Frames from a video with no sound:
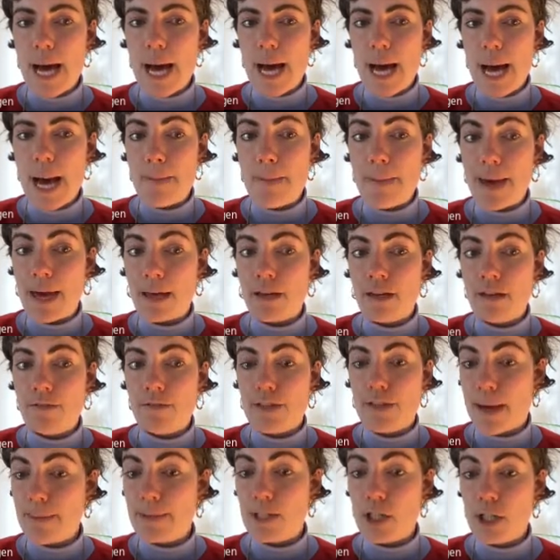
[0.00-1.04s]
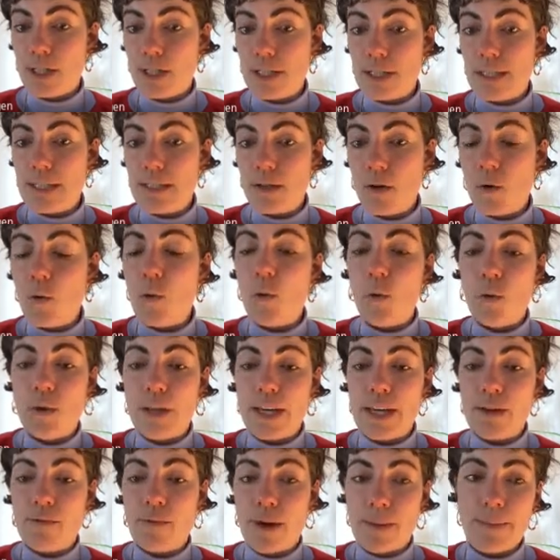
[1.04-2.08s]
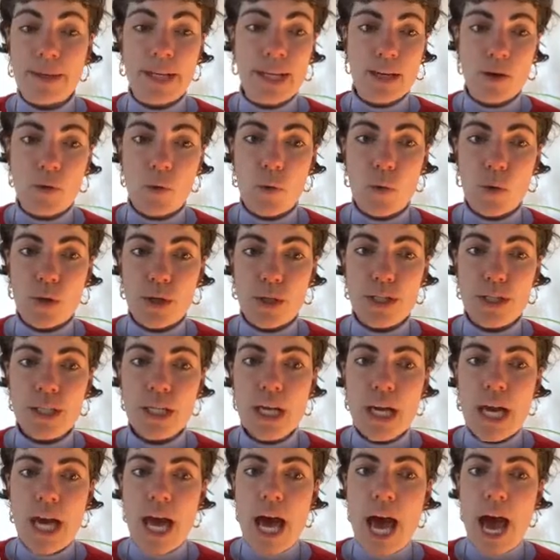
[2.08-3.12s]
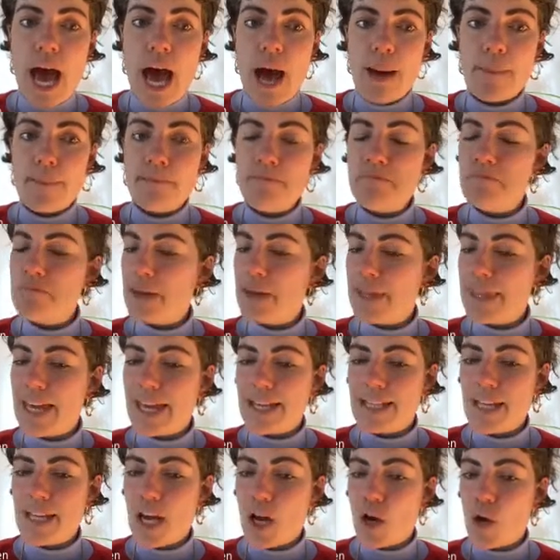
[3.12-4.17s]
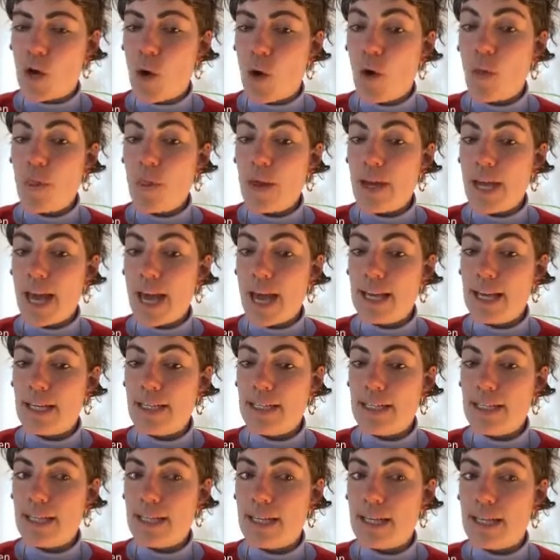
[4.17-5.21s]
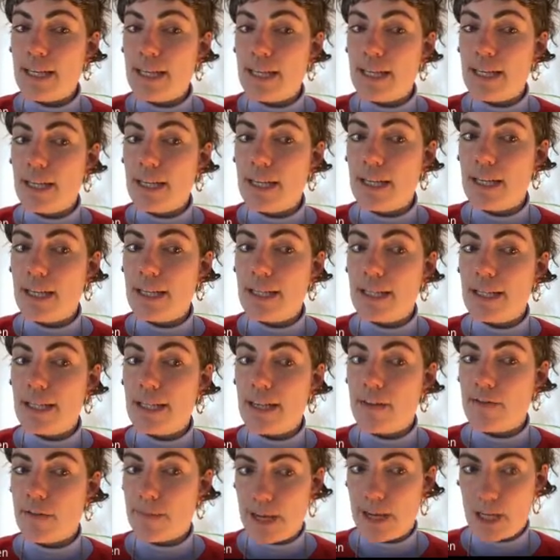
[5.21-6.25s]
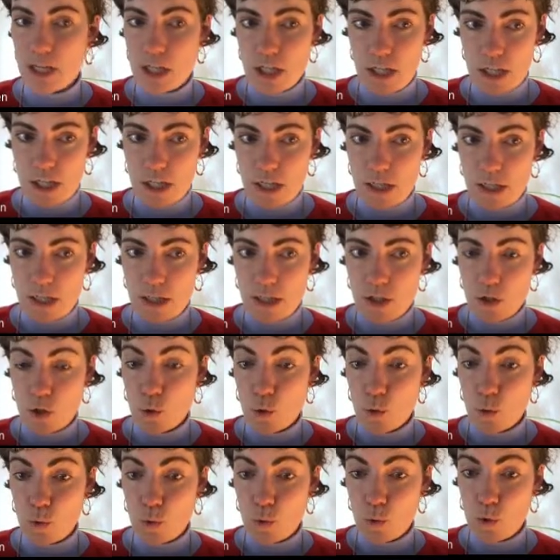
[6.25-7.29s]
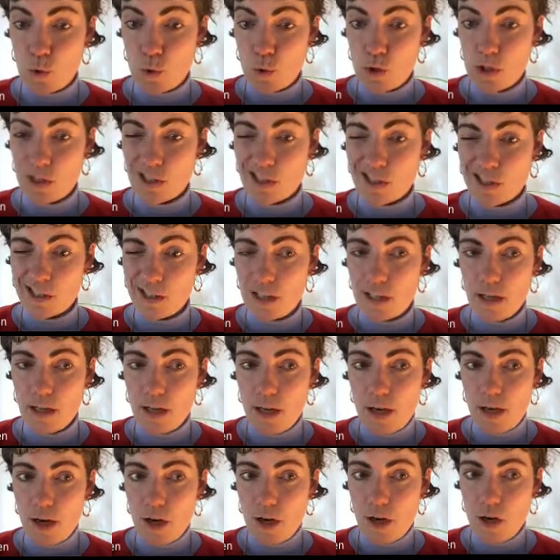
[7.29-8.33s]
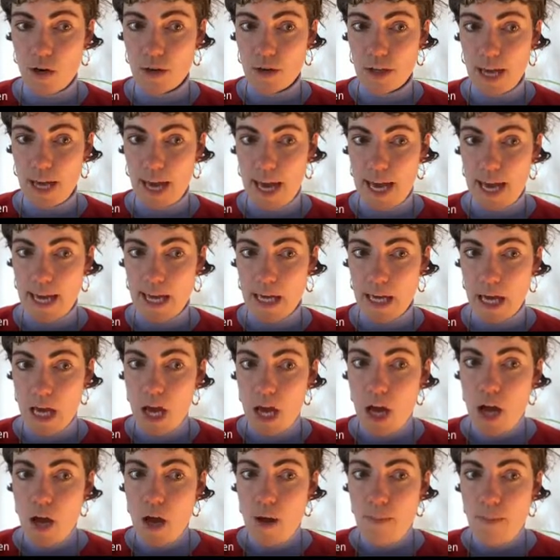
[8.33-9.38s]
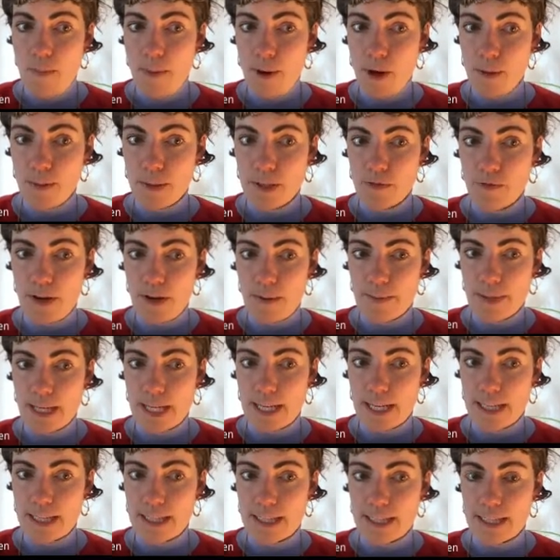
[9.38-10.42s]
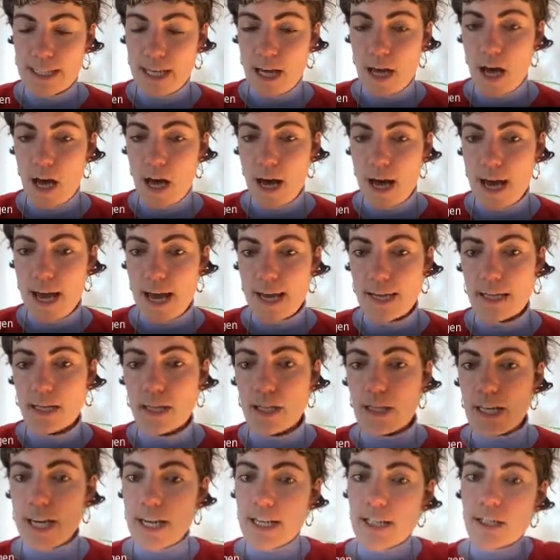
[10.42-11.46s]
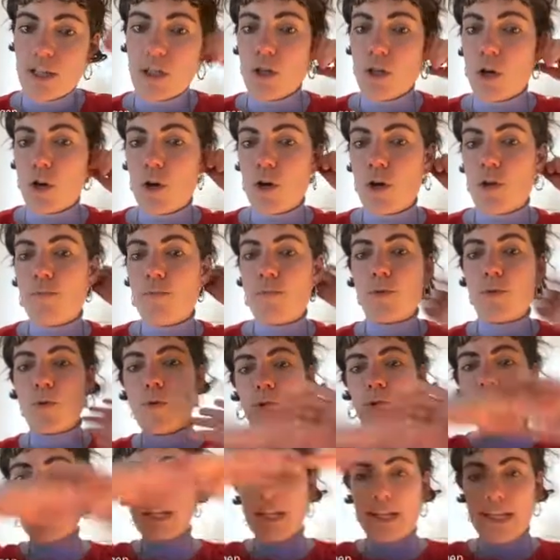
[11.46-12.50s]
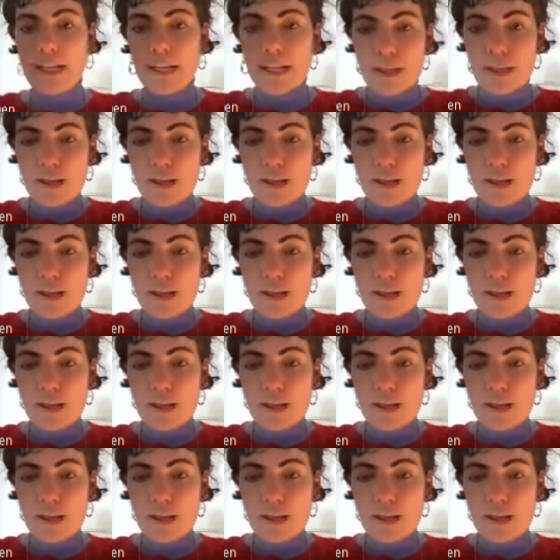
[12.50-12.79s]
amount of damages or the remedy awarded, but that is not the case in defamation suits. Okay. Purpose of remedies. Hi, you need to know broadly the